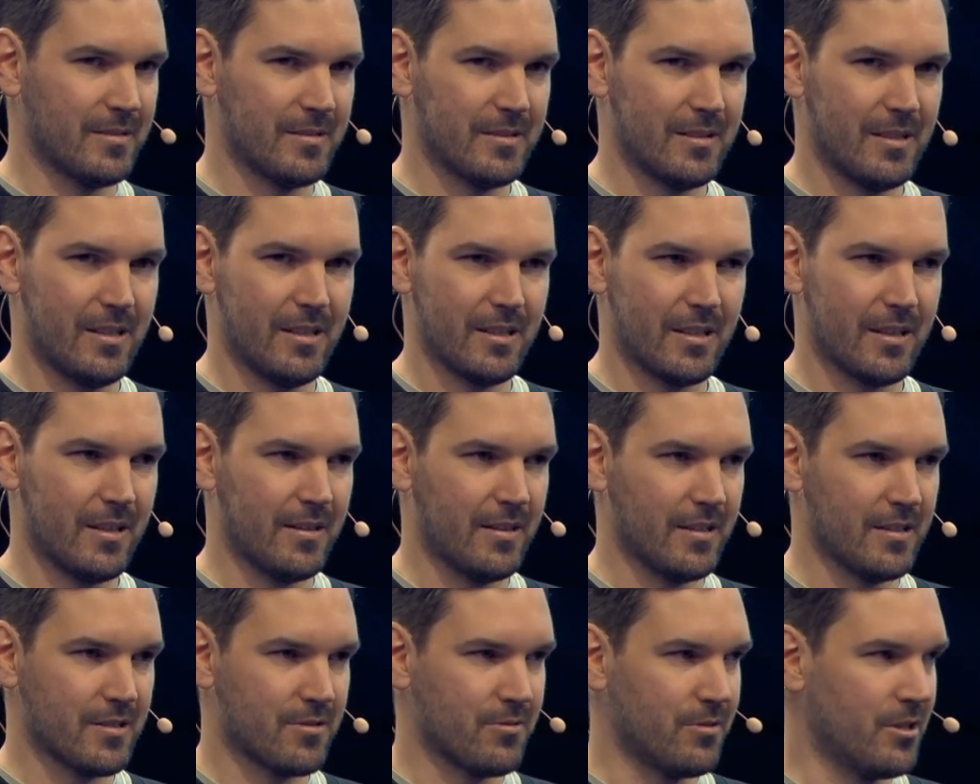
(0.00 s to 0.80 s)
uh, like
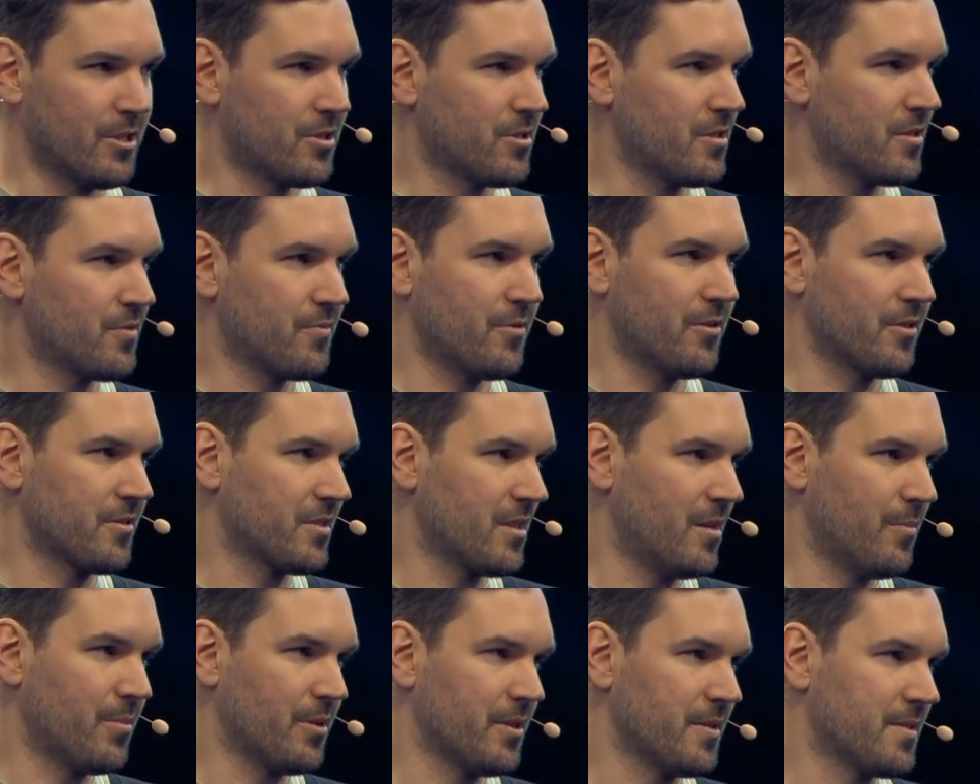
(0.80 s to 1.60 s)
in these regions, for
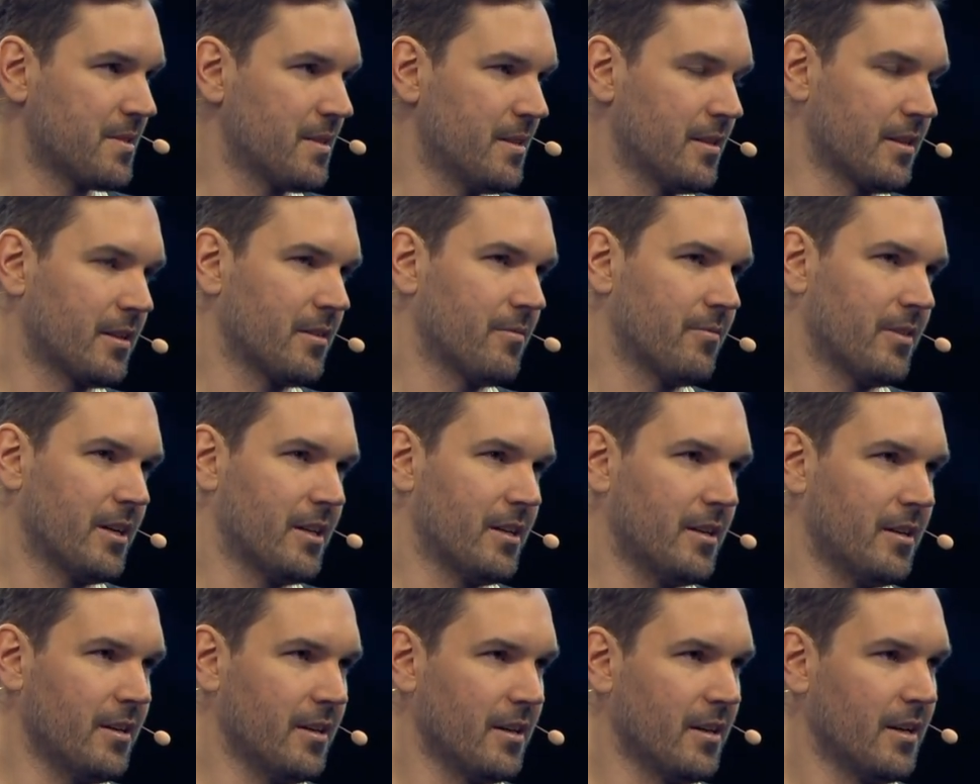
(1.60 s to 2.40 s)
example, in Silicon
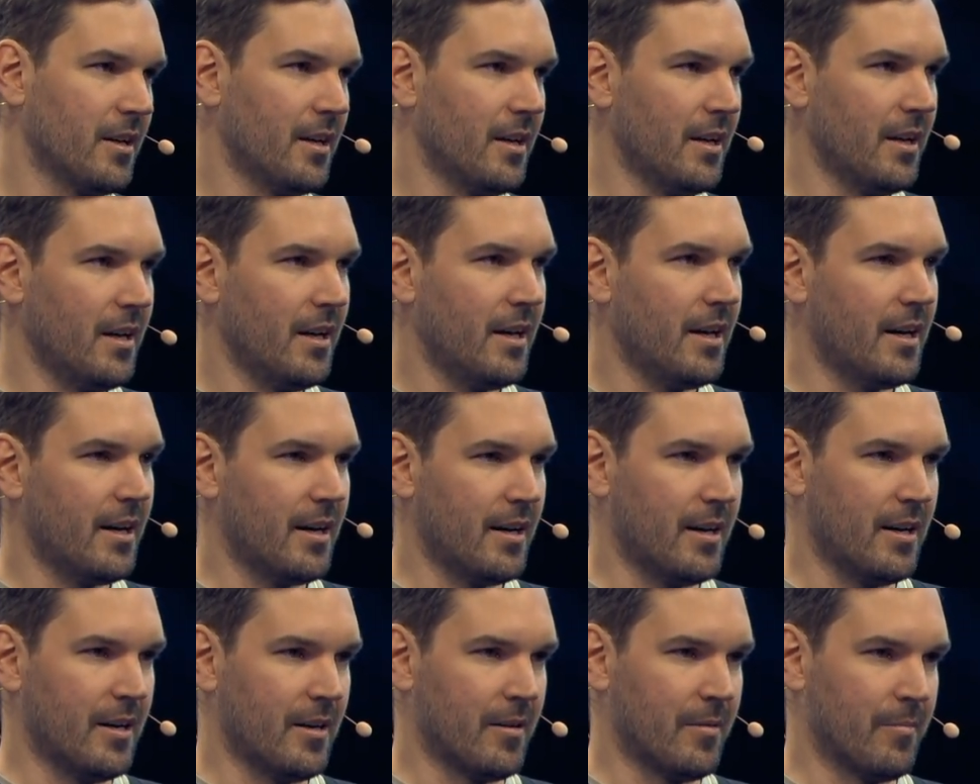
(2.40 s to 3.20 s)
Valley,
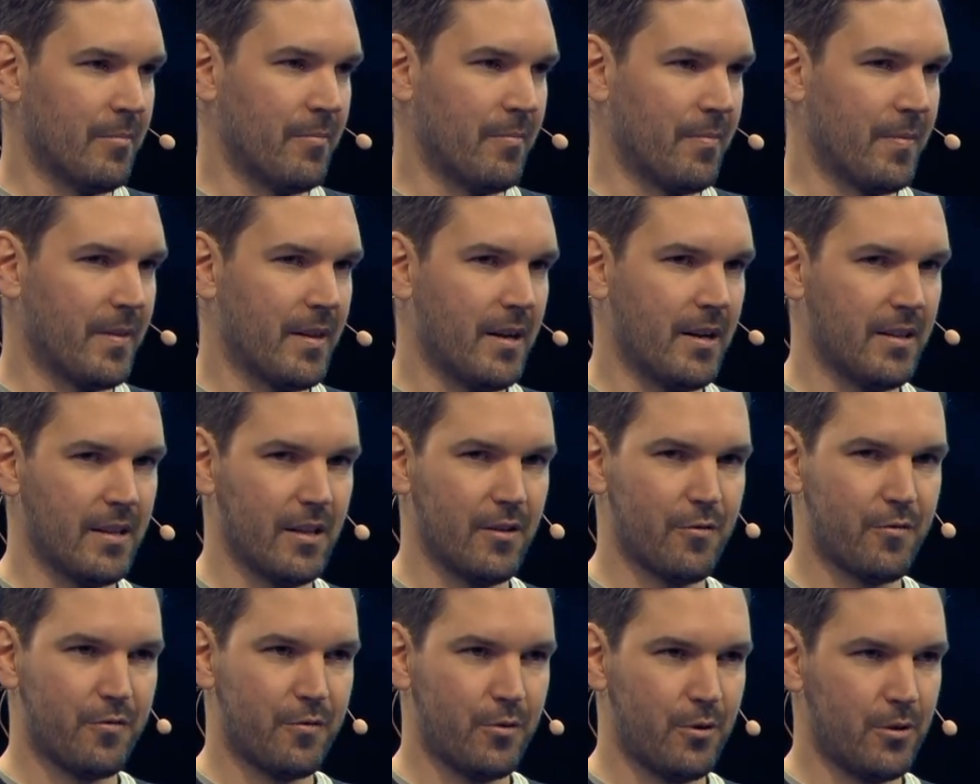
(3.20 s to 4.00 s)
um, and
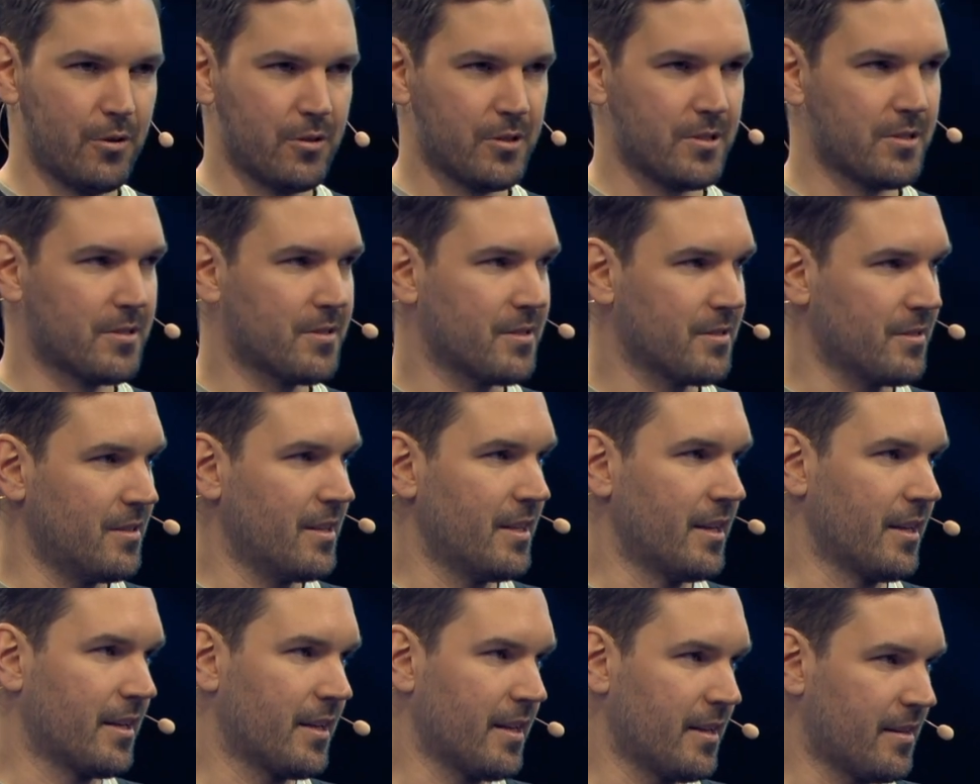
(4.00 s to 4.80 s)
then first
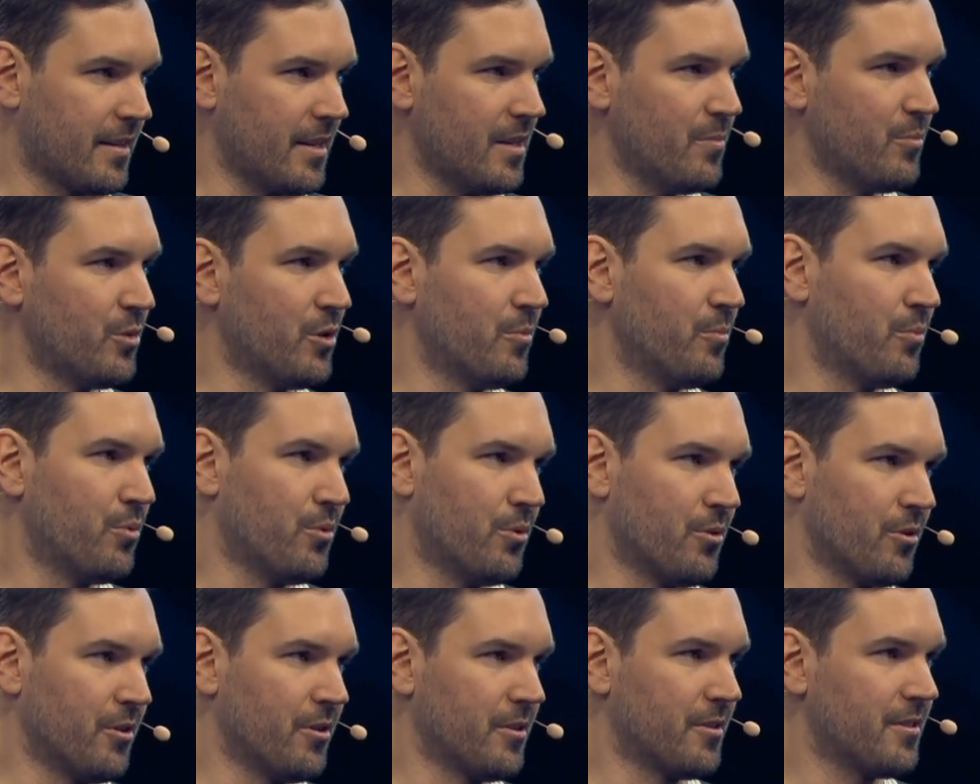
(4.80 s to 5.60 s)
like get them on
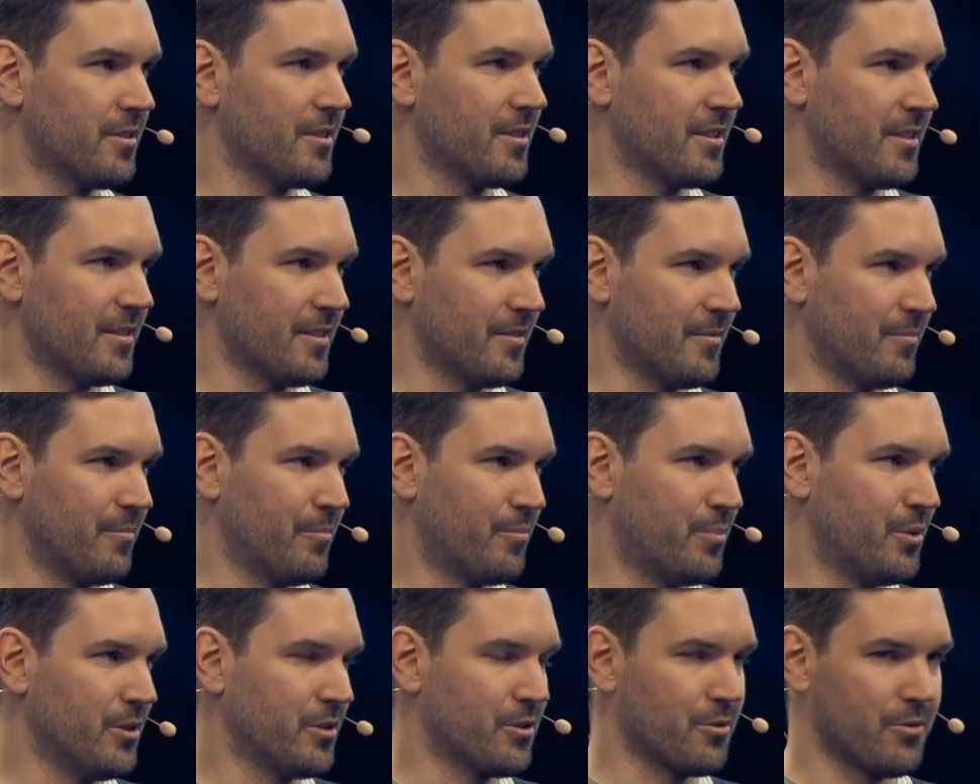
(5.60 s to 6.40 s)
board,
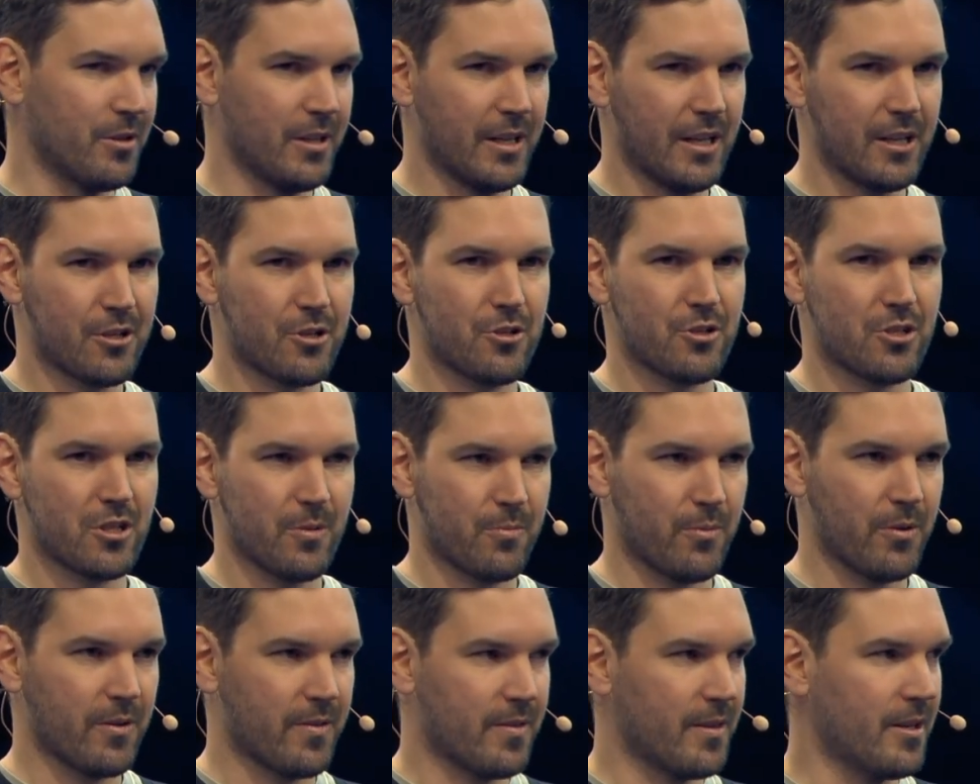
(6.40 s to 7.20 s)
um, build a
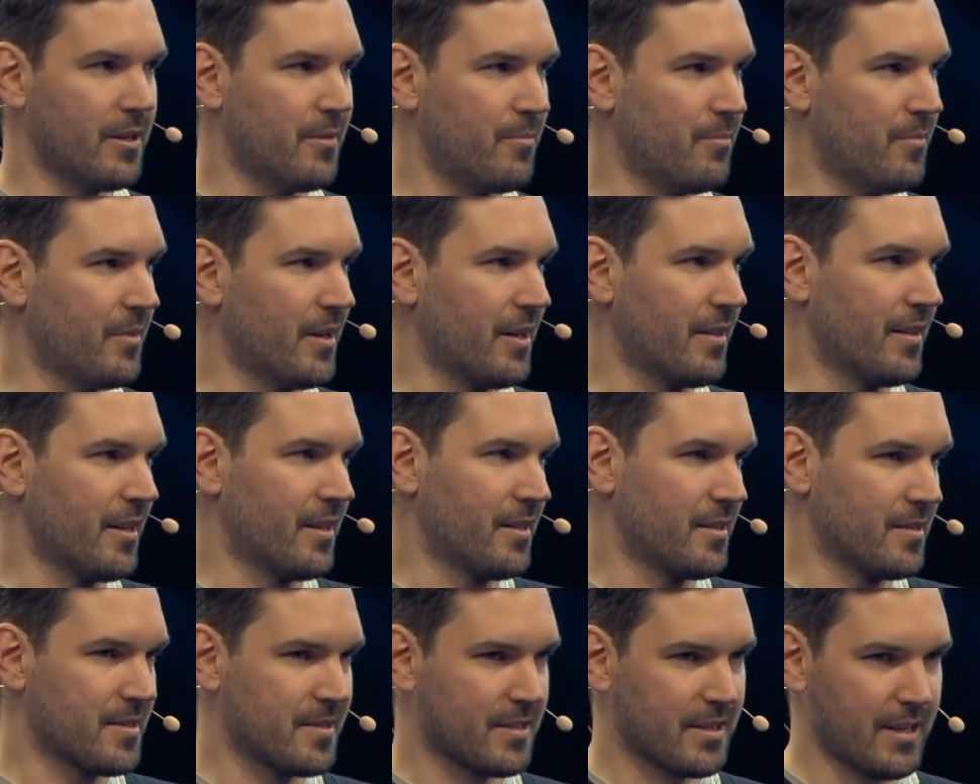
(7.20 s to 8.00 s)
relationship with them, and
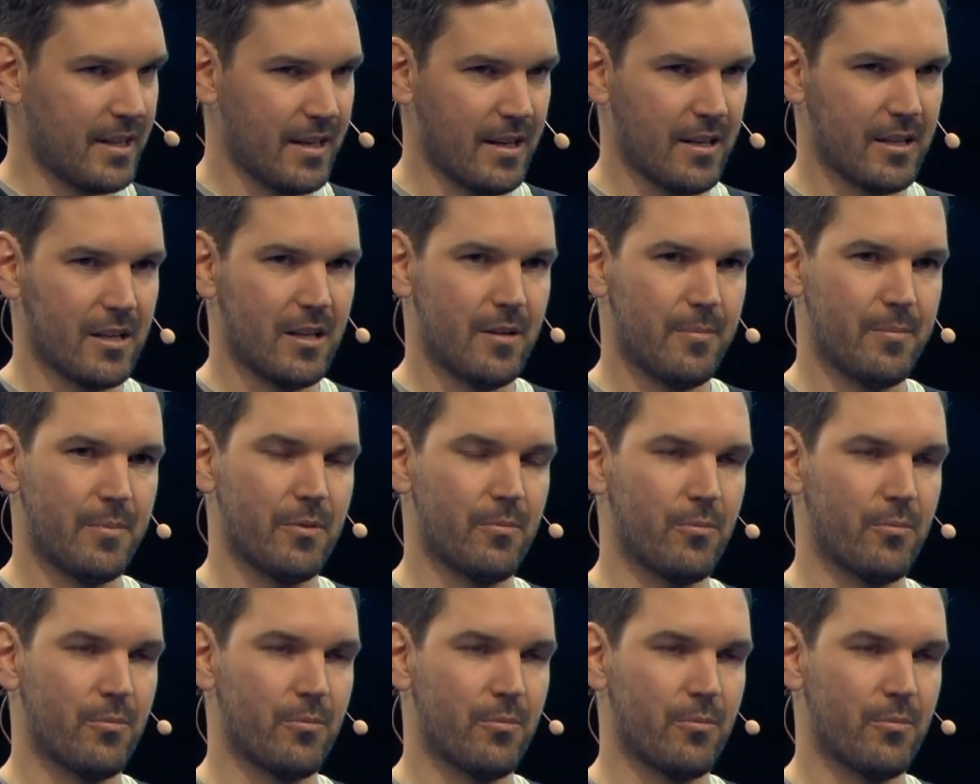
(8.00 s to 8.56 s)
then scale it up.